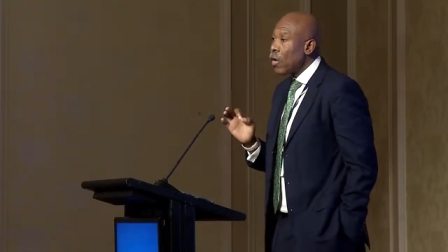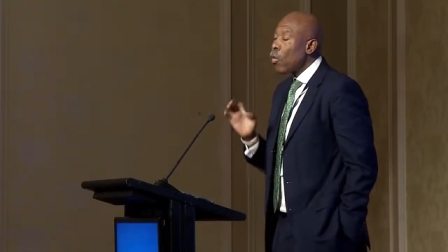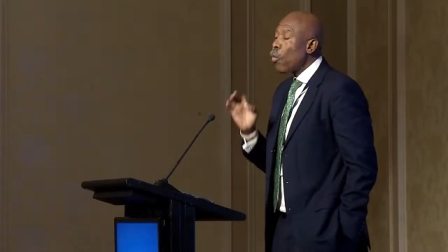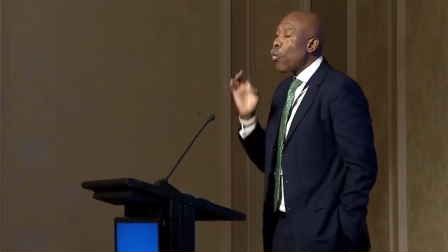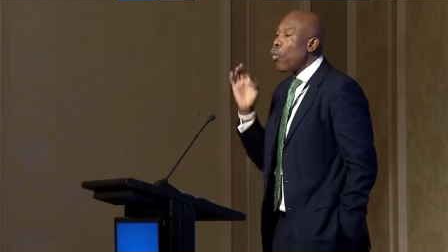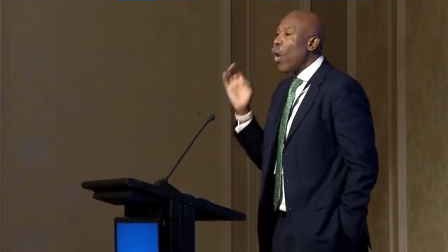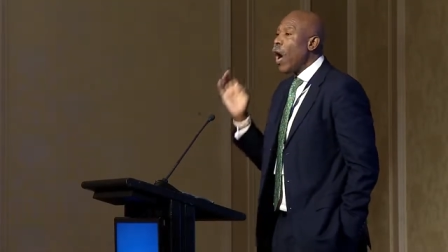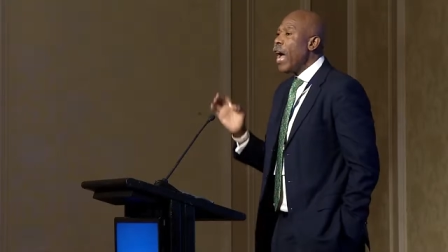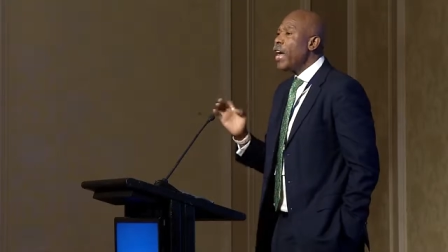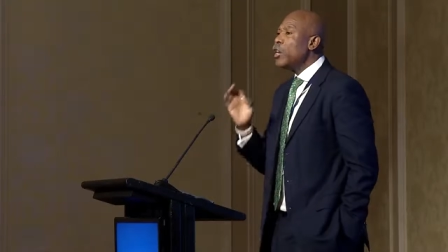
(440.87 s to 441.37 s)

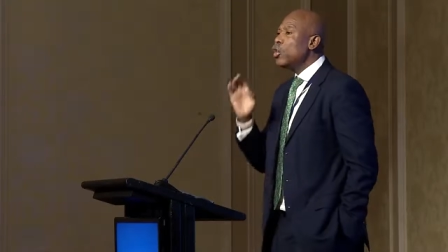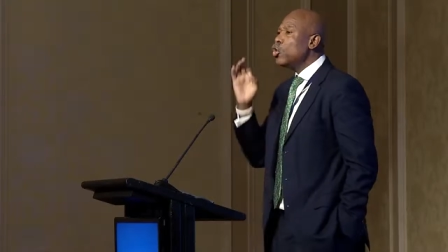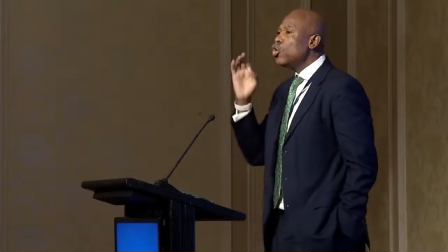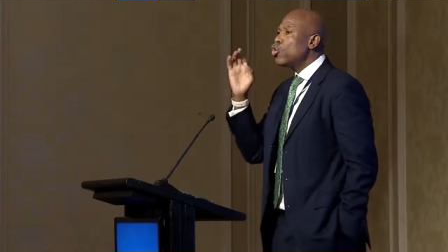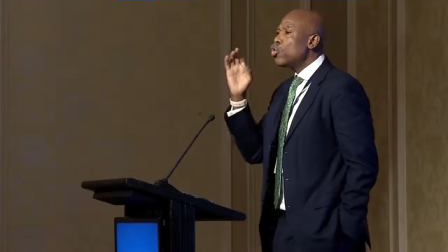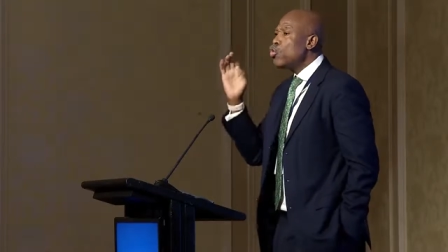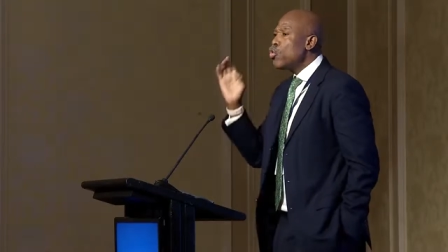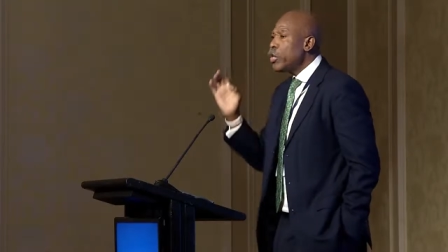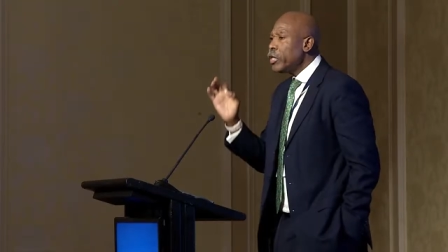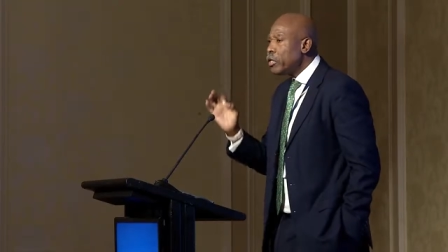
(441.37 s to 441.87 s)
Why
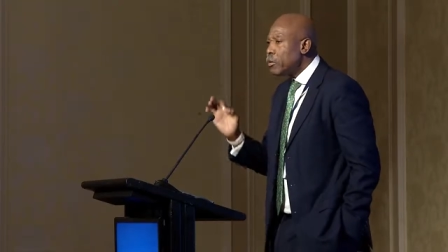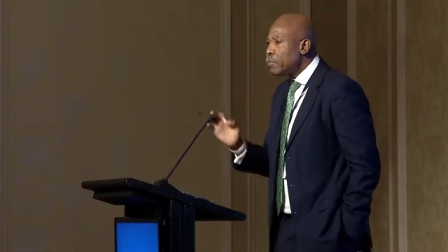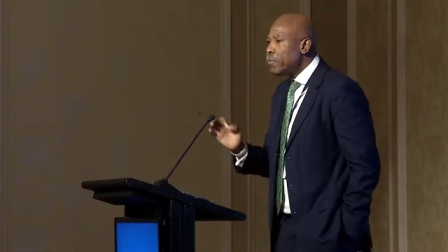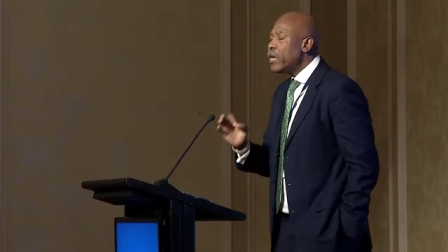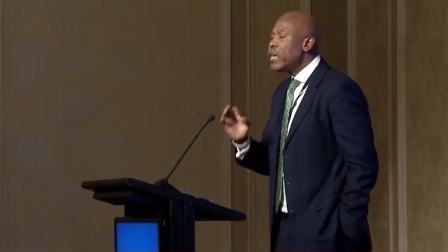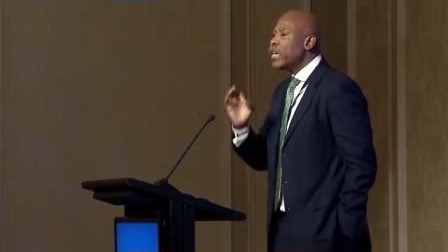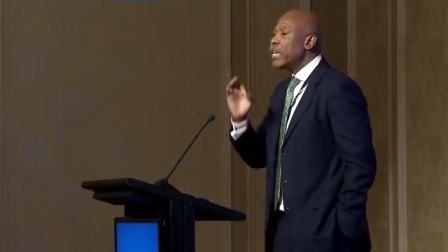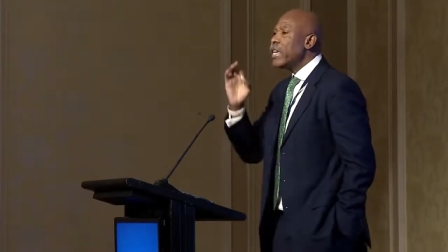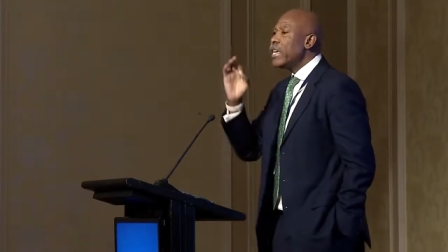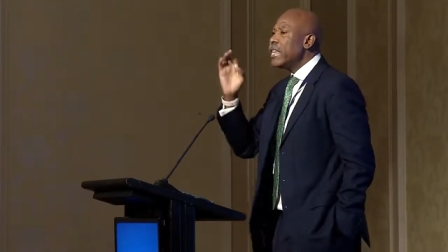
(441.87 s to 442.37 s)
do we
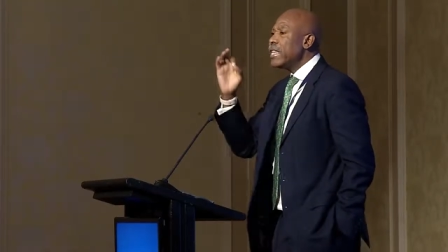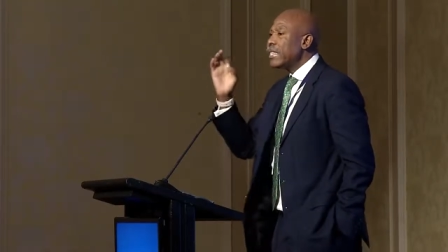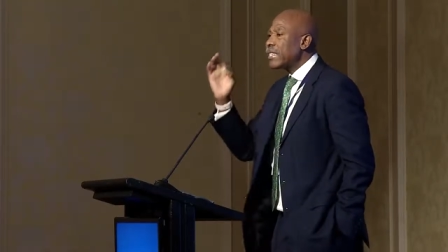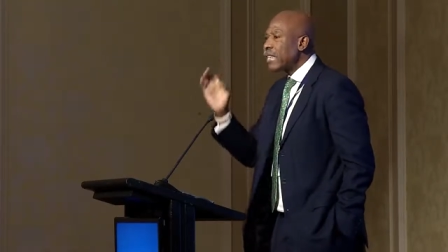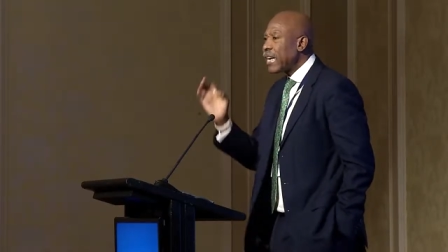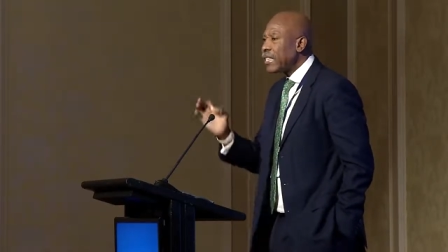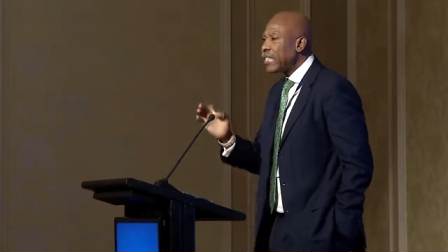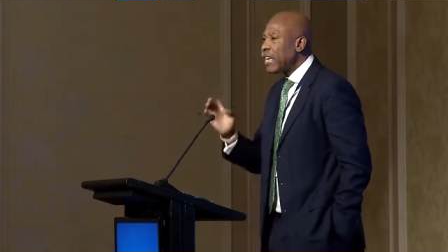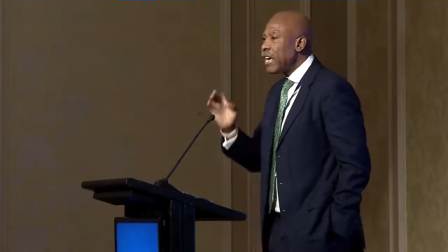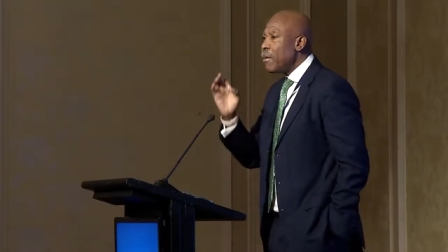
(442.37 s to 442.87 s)
speak in
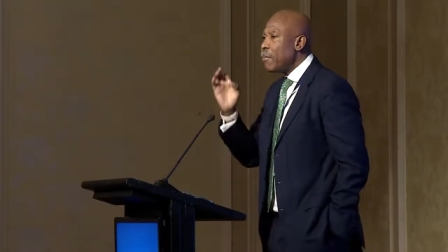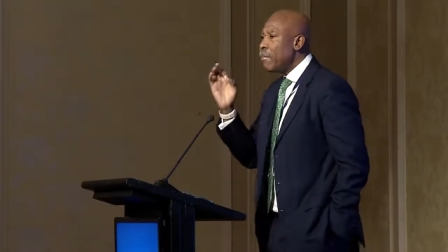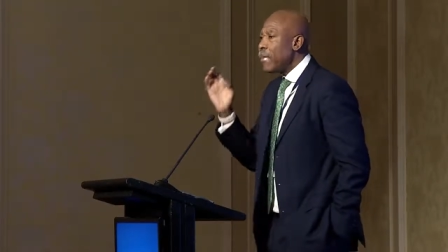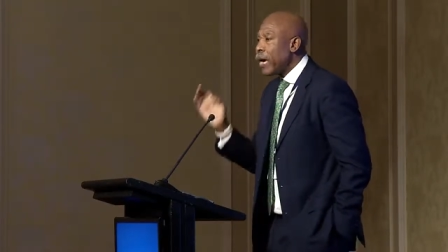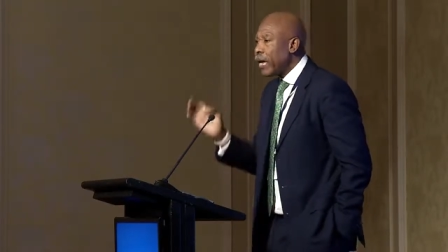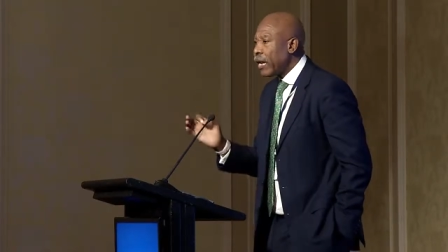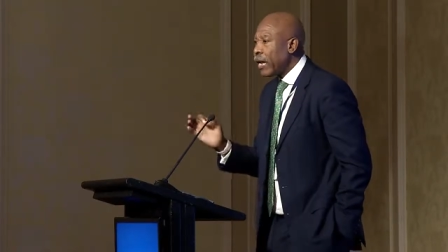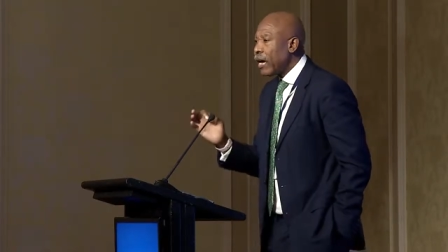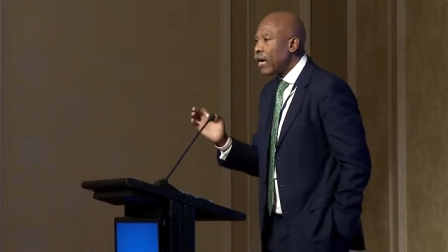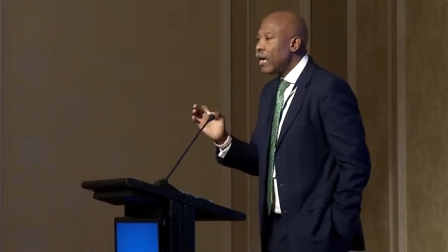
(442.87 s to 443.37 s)
such a
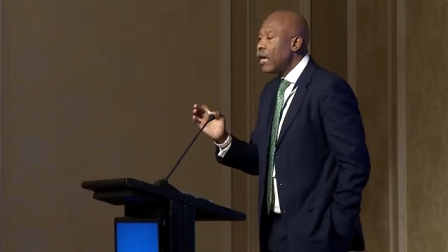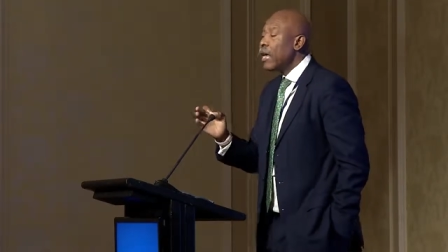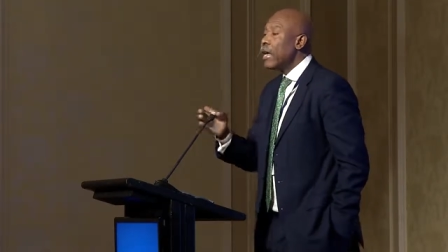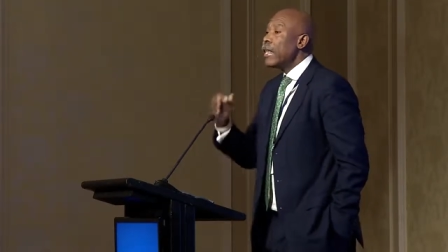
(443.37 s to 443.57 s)
manner